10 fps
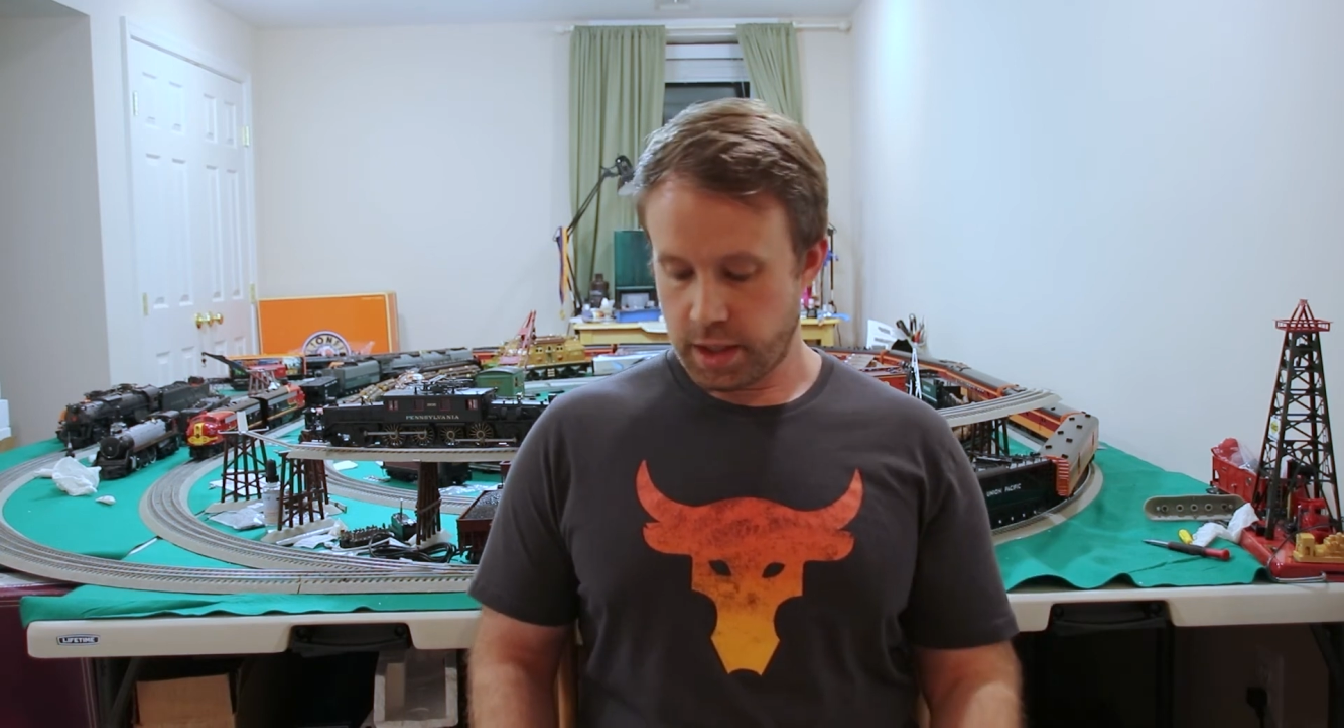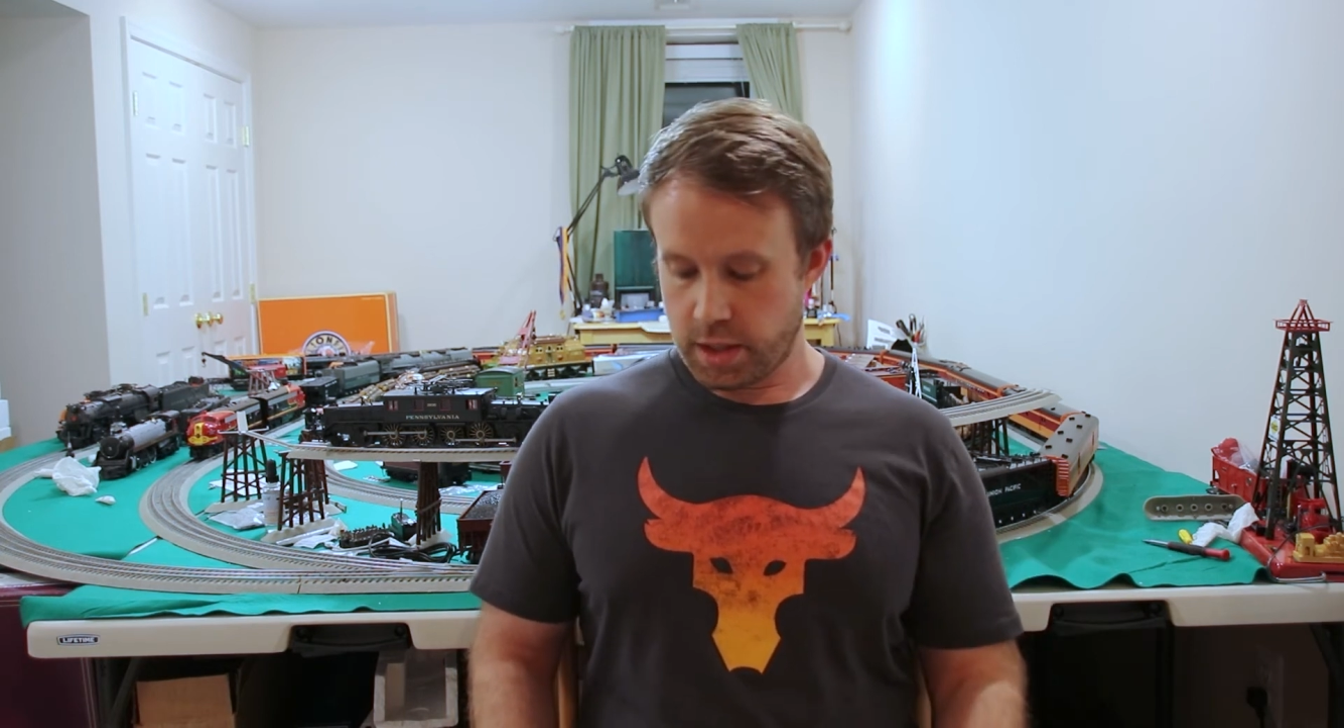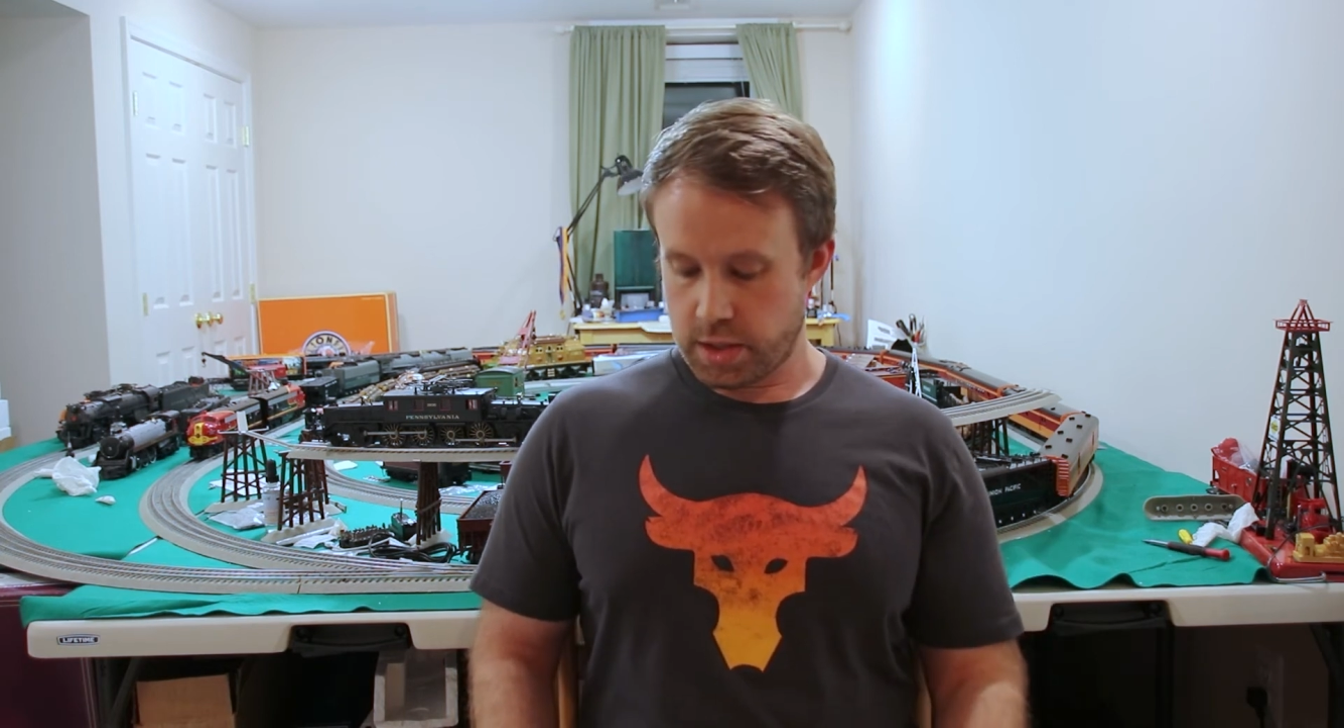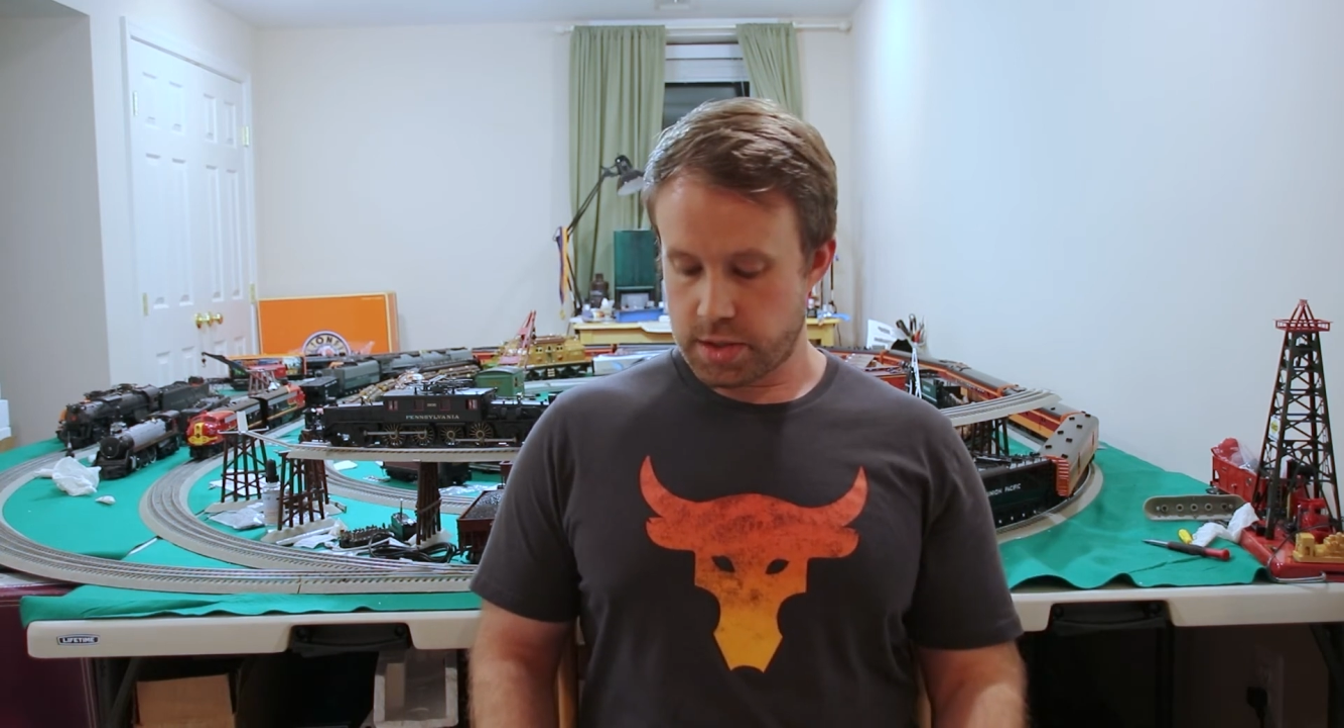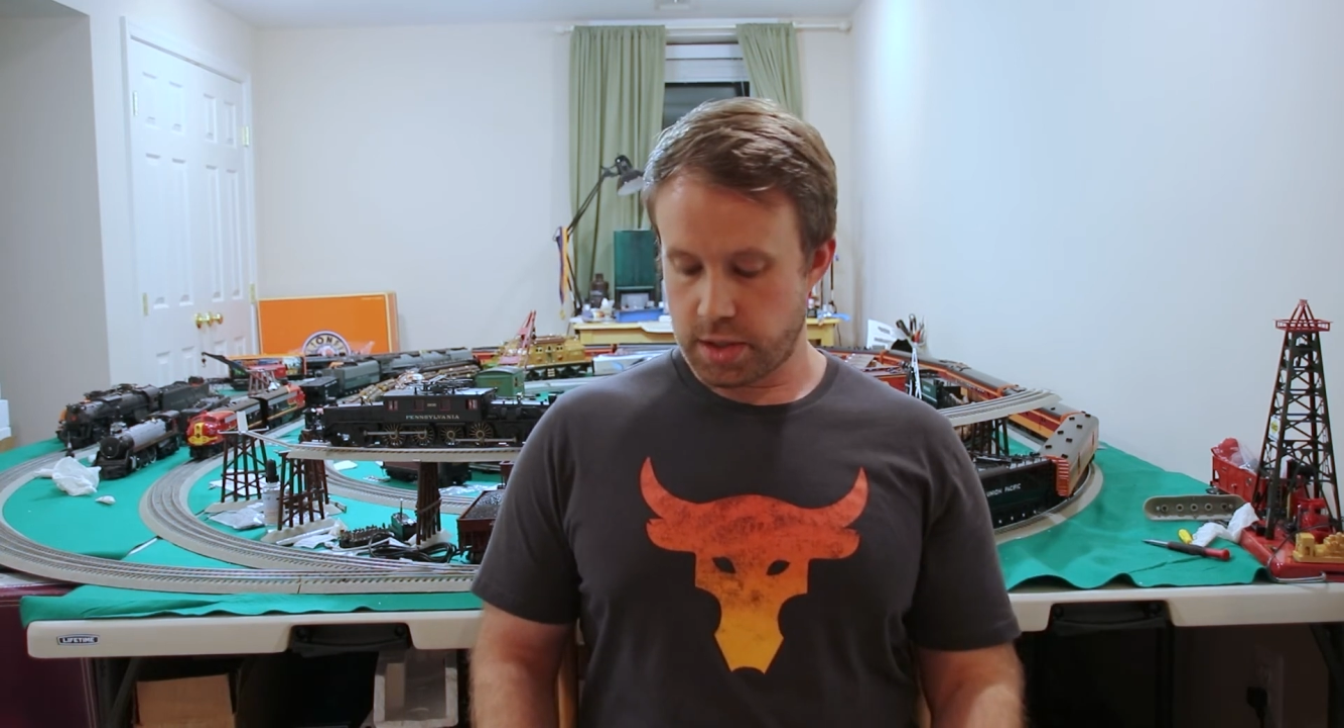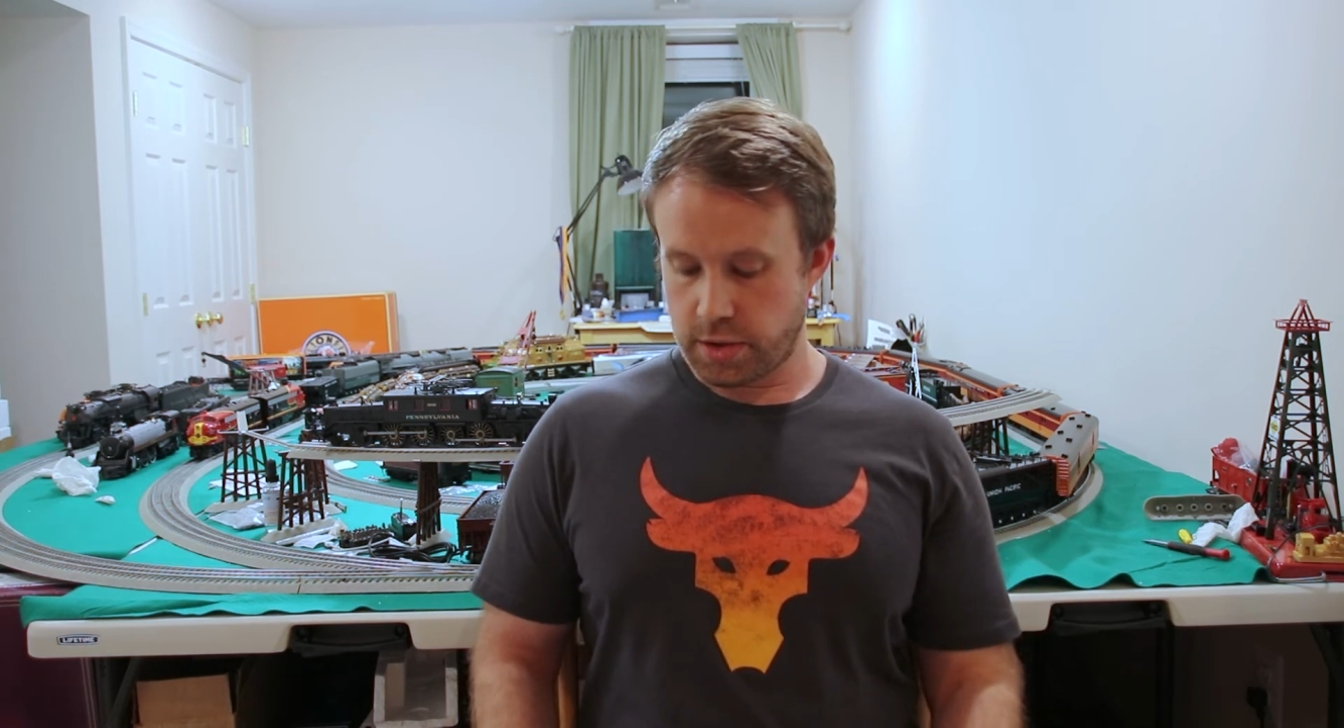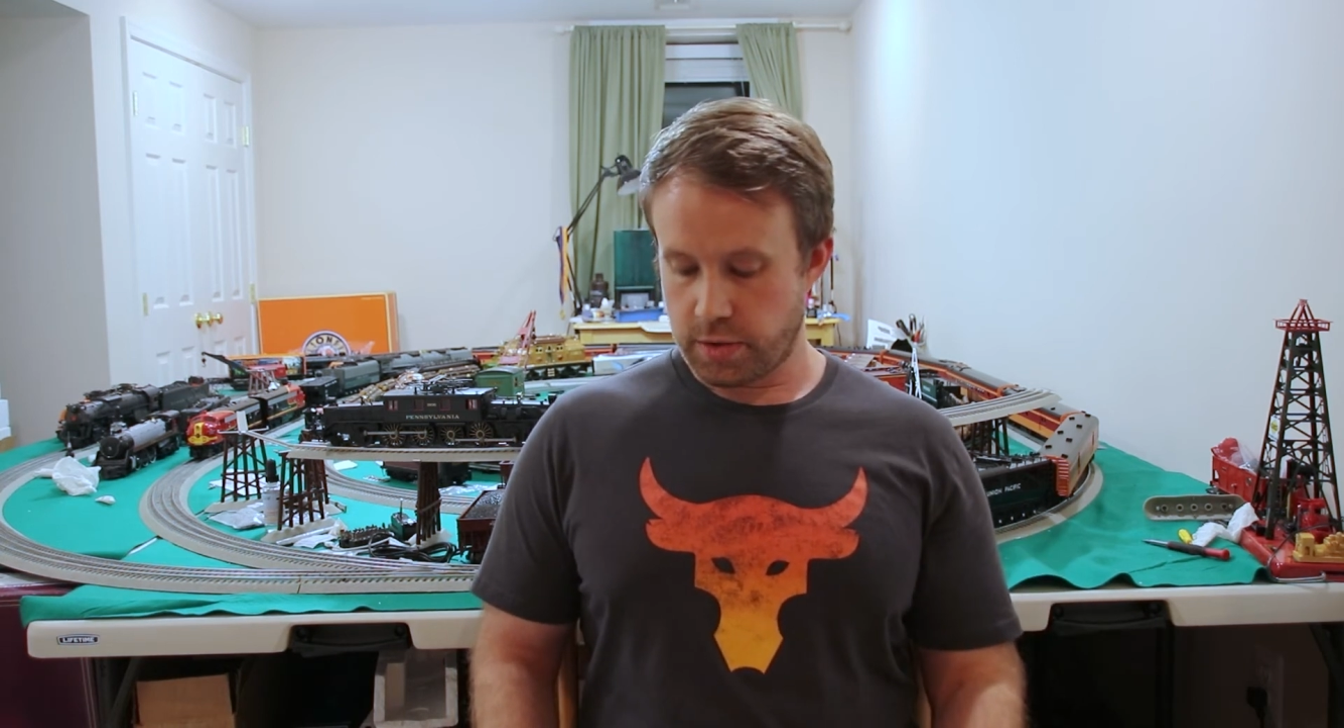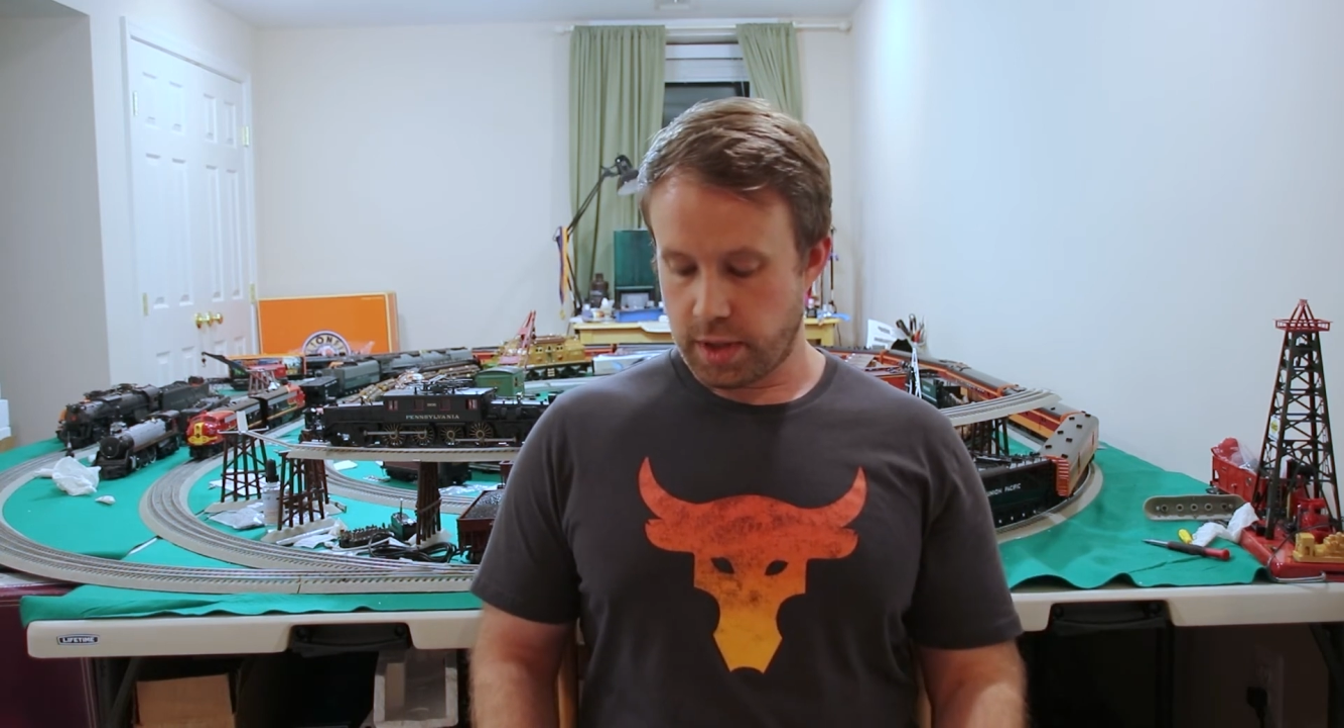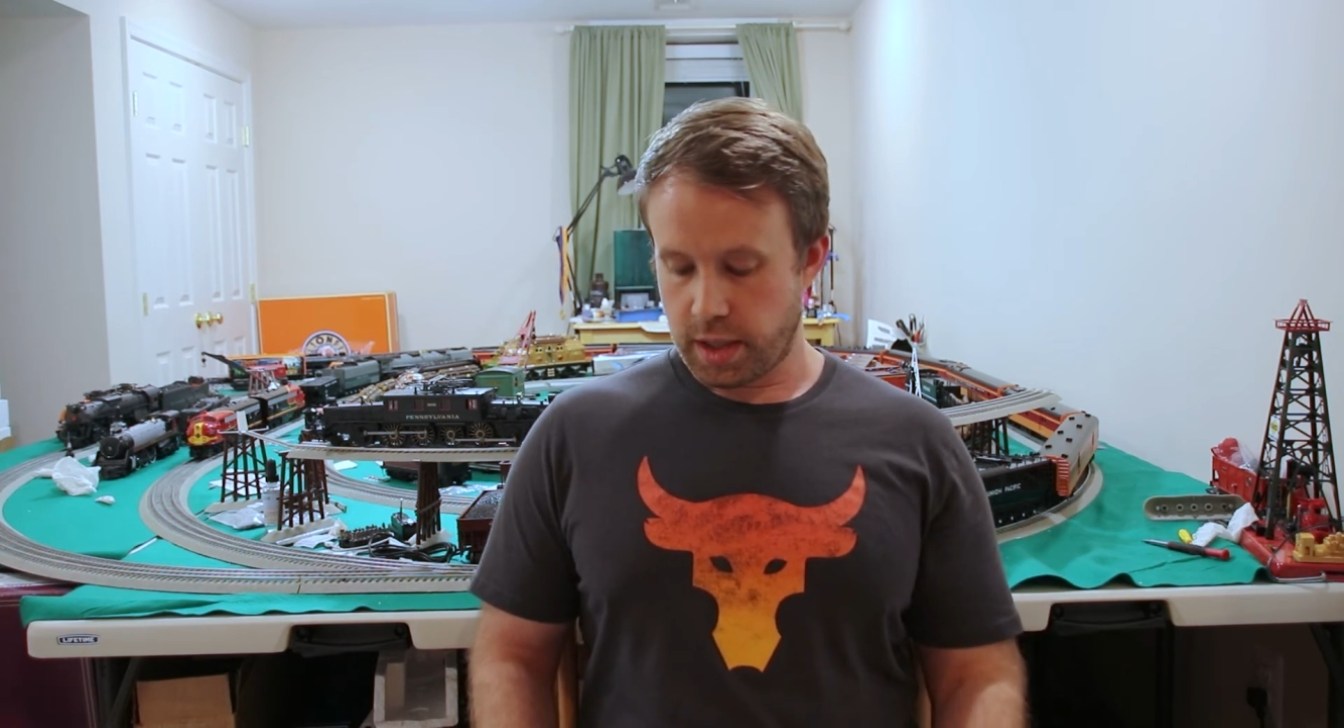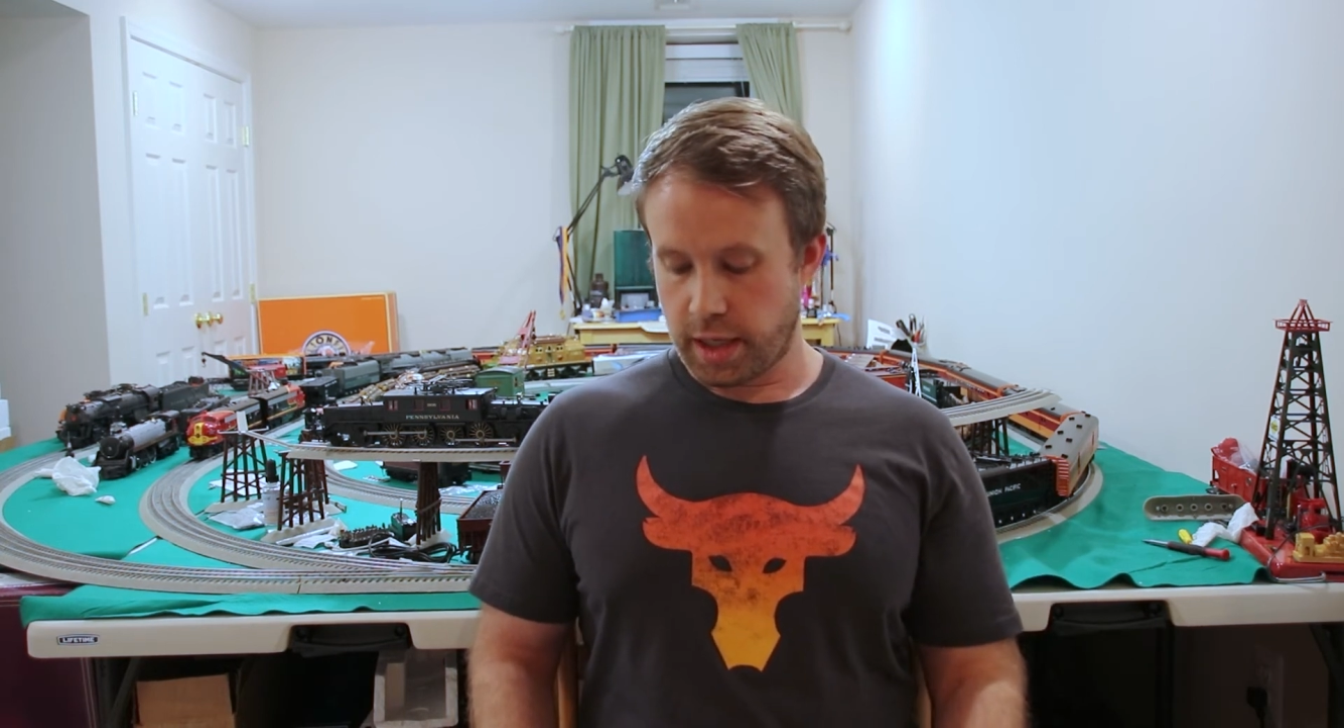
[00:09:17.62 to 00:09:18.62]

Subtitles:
So